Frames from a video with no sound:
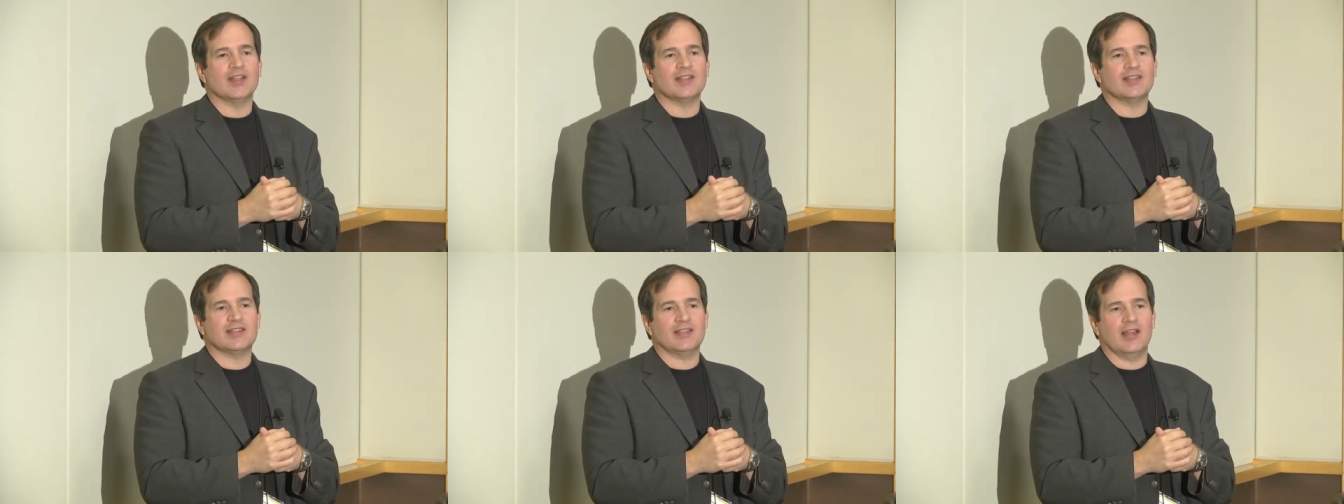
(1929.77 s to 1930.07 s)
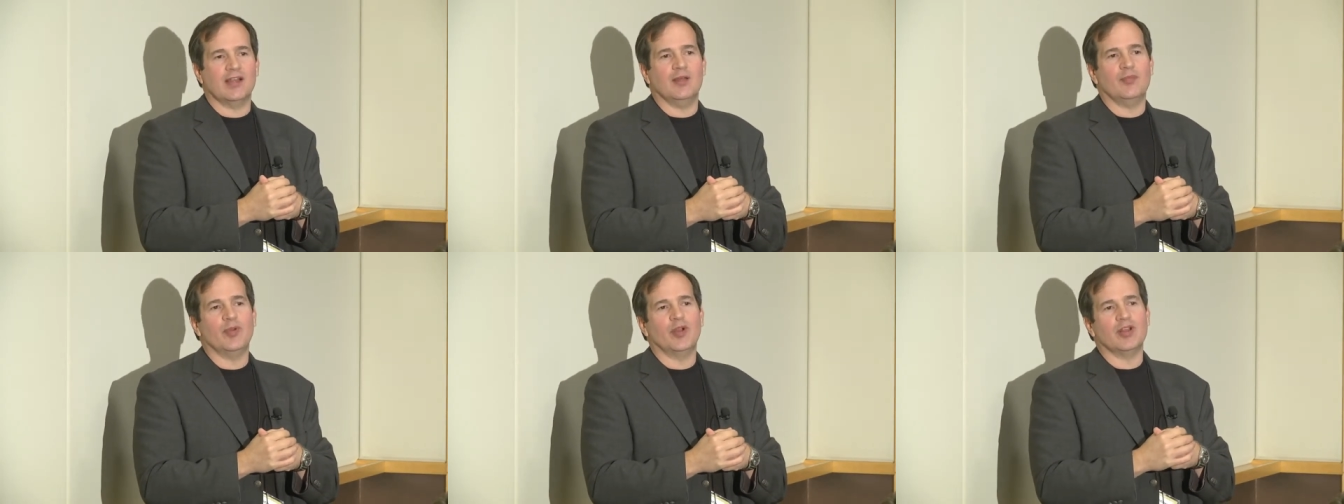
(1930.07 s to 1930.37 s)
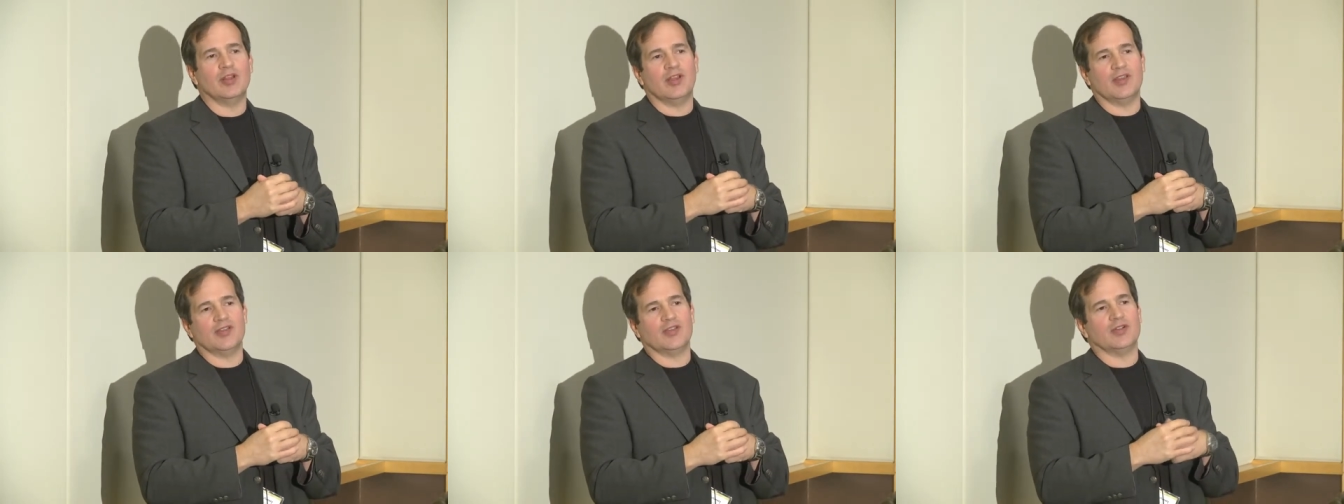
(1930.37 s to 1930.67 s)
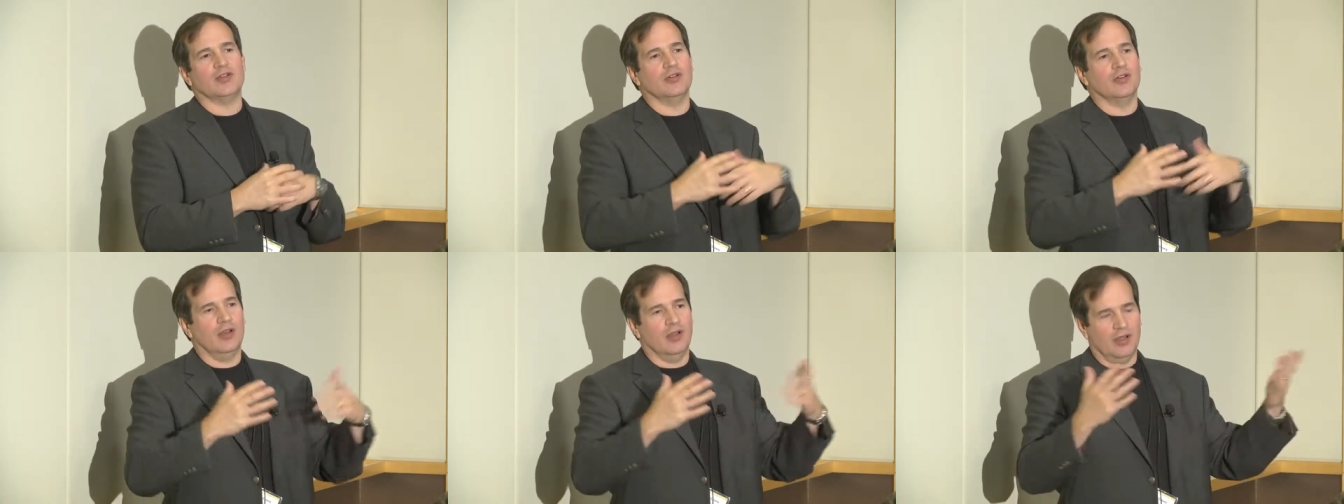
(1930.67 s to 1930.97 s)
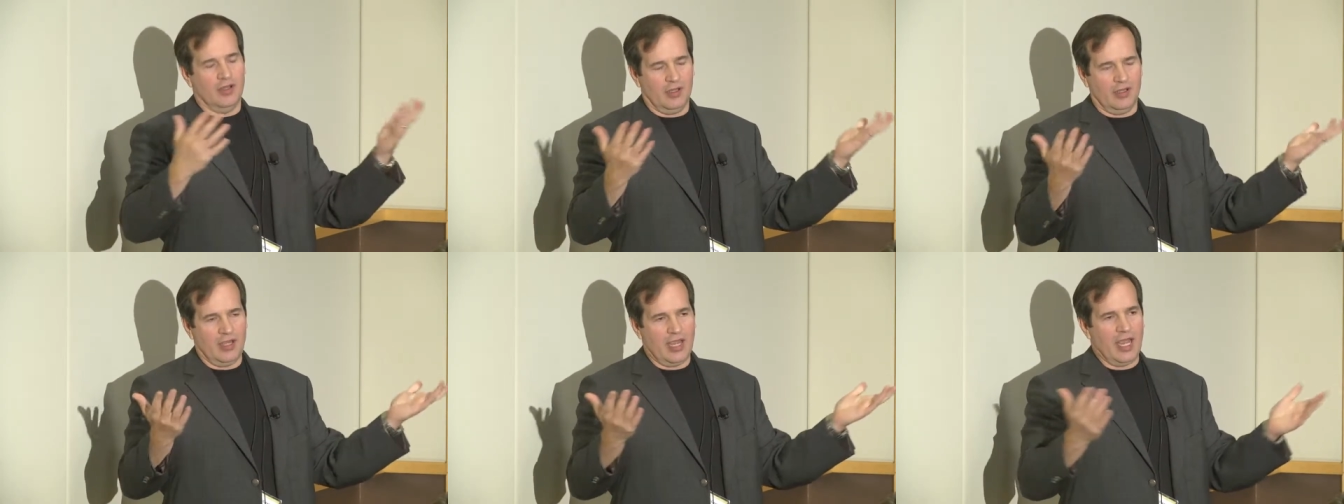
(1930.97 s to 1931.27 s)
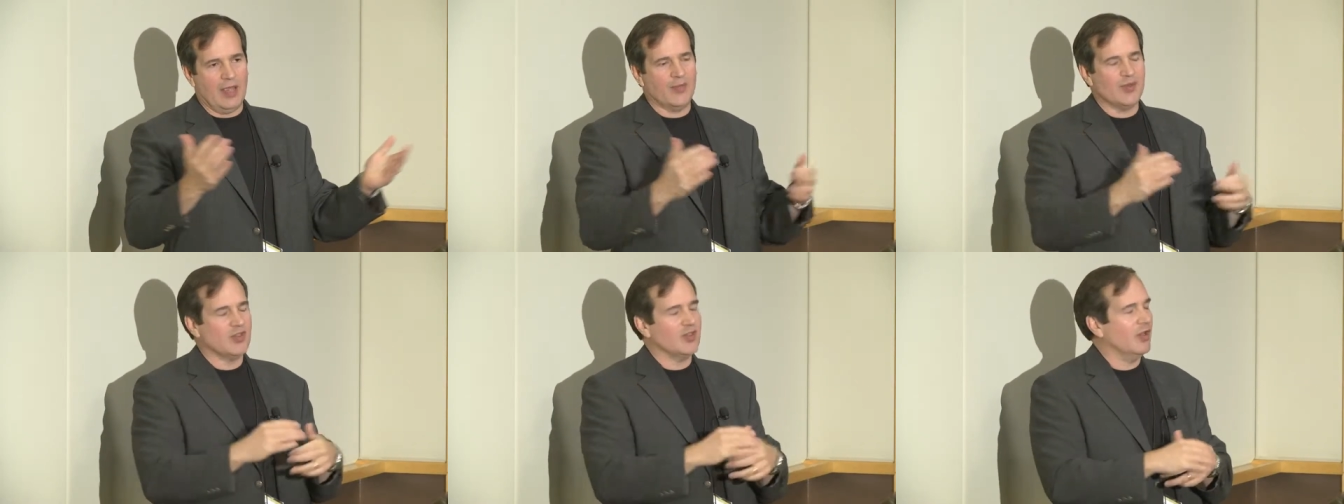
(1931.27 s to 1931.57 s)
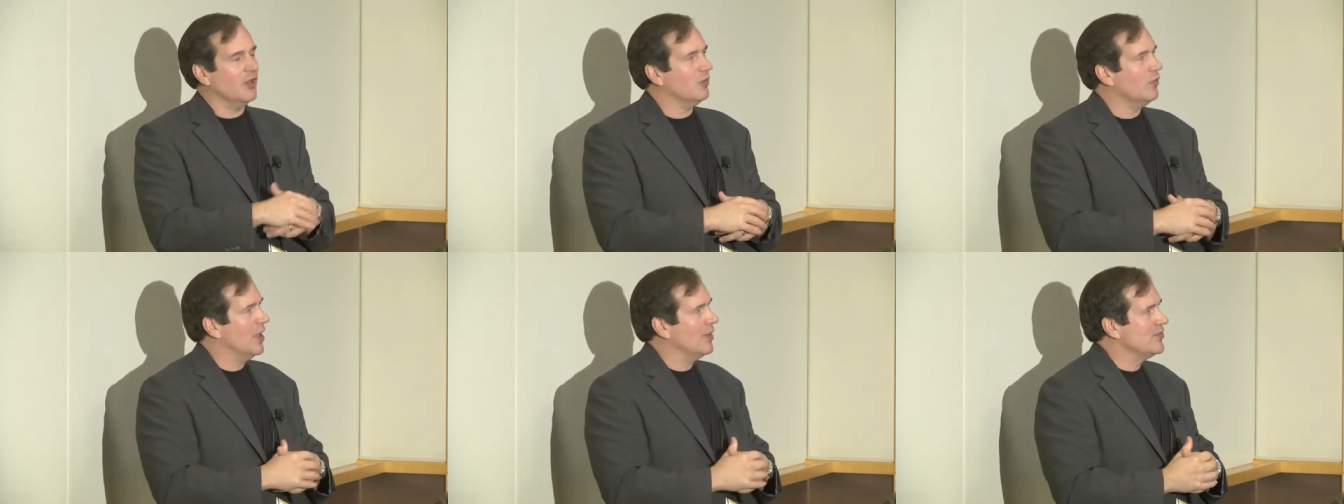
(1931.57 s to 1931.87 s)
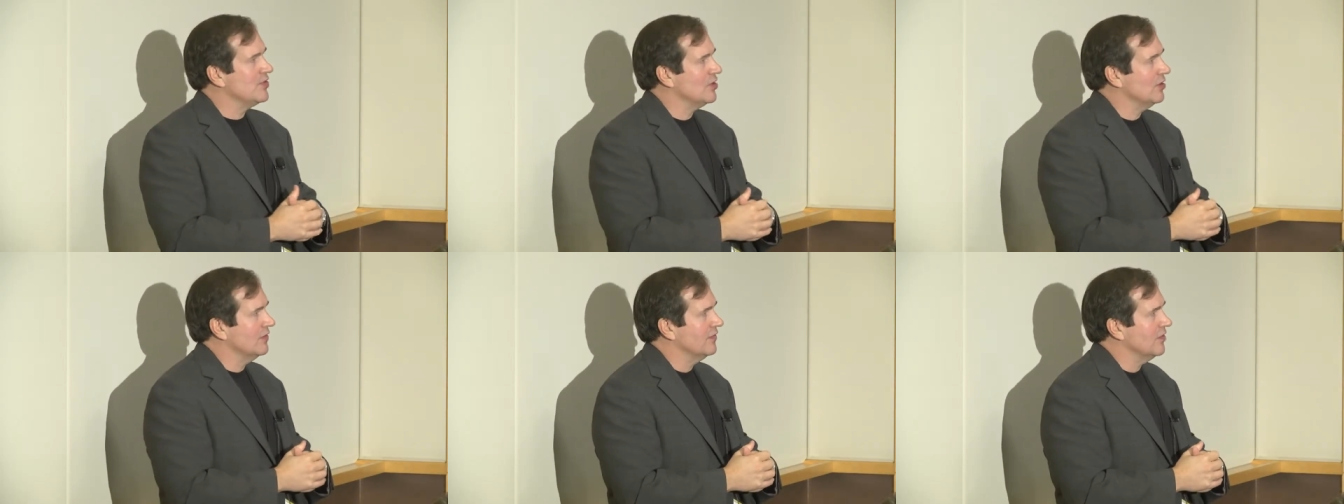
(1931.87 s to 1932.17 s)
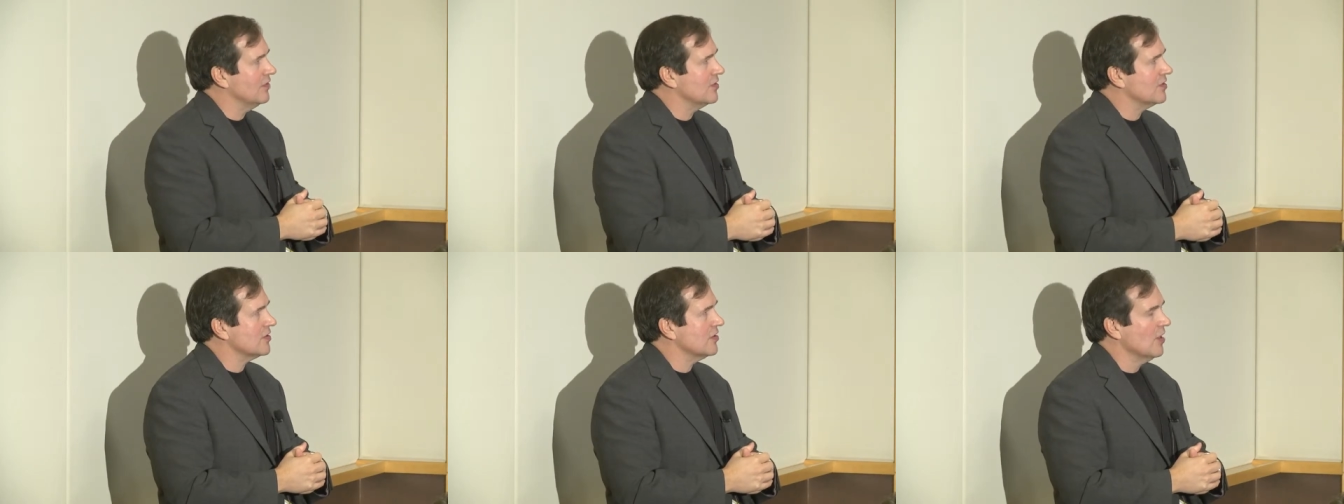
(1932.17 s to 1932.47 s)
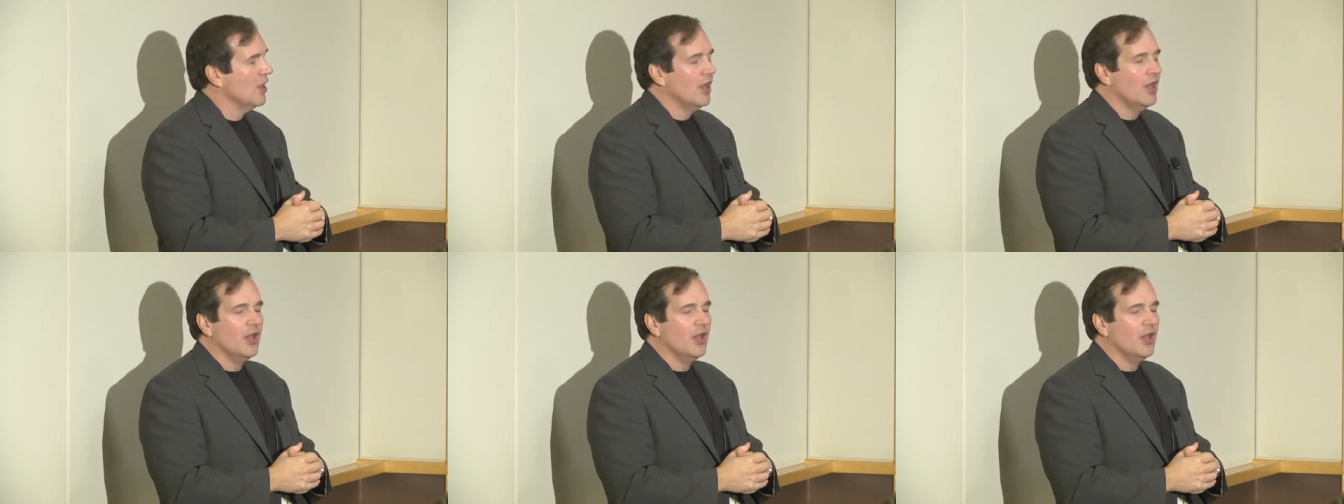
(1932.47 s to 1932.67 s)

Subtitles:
set up a cluster on Amazon Web Servers.